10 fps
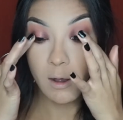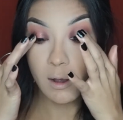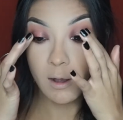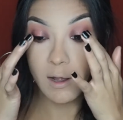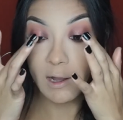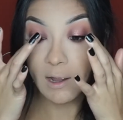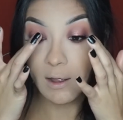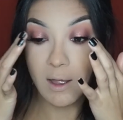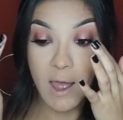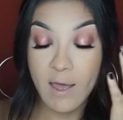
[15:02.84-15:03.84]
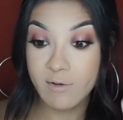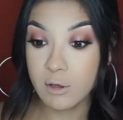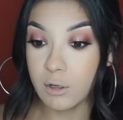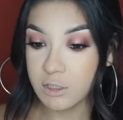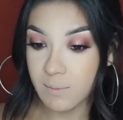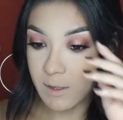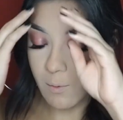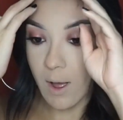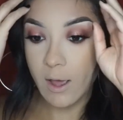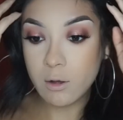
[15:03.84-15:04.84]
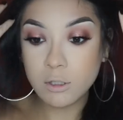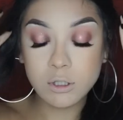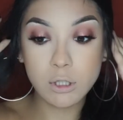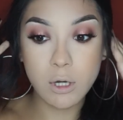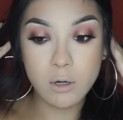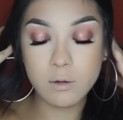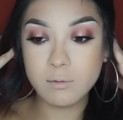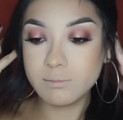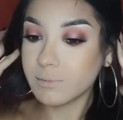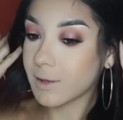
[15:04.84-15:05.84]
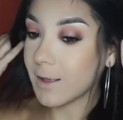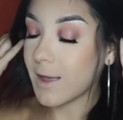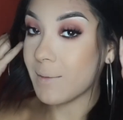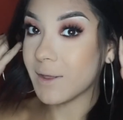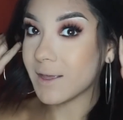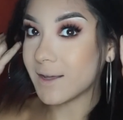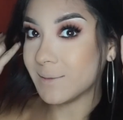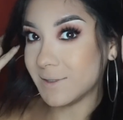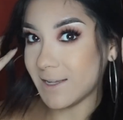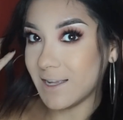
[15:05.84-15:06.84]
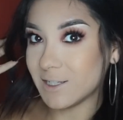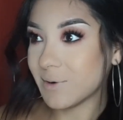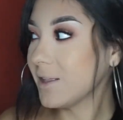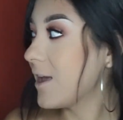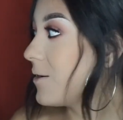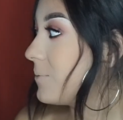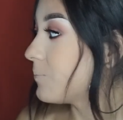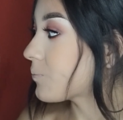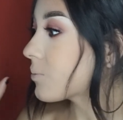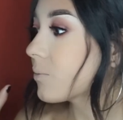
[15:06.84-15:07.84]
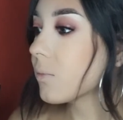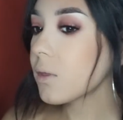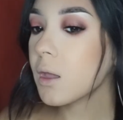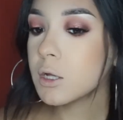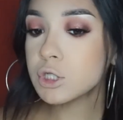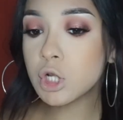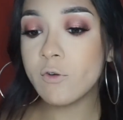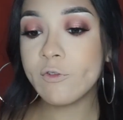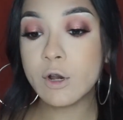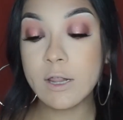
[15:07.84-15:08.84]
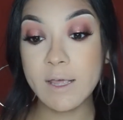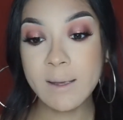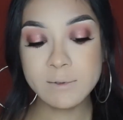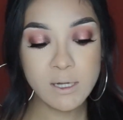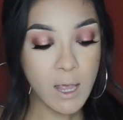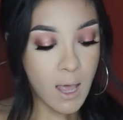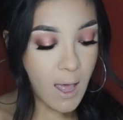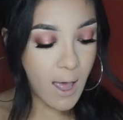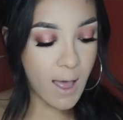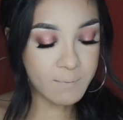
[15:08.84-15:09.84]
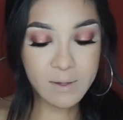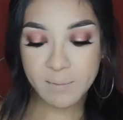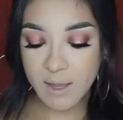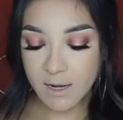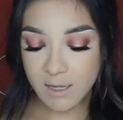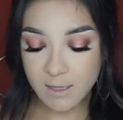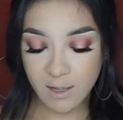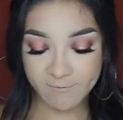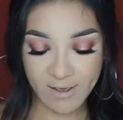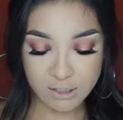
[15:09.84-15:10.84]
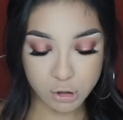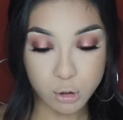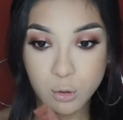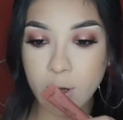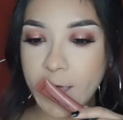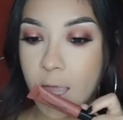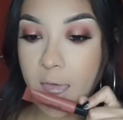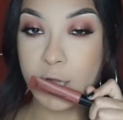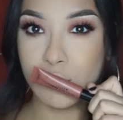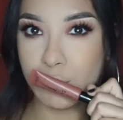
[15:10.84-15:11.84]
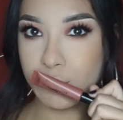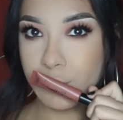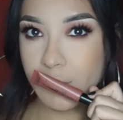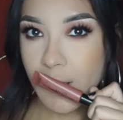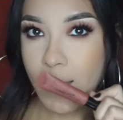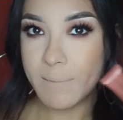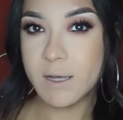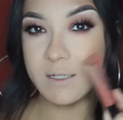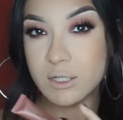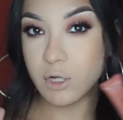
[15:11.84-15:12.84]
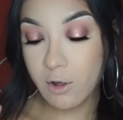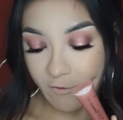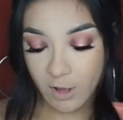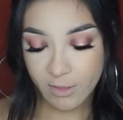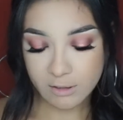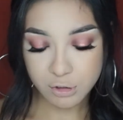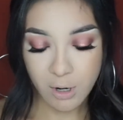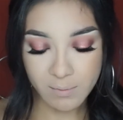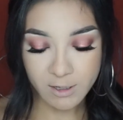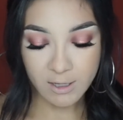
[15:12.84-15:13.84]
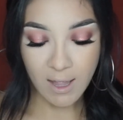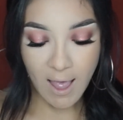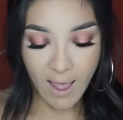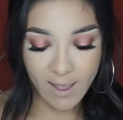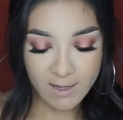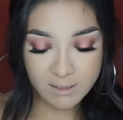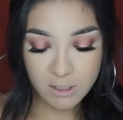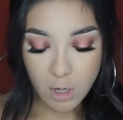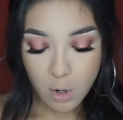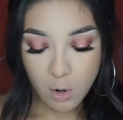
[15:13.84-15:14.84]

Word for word: uh I haven't used them in a while, so I'm like obsessed right now. So for lips, I'm debating if I should do like a nude because you know of the drama and the eyes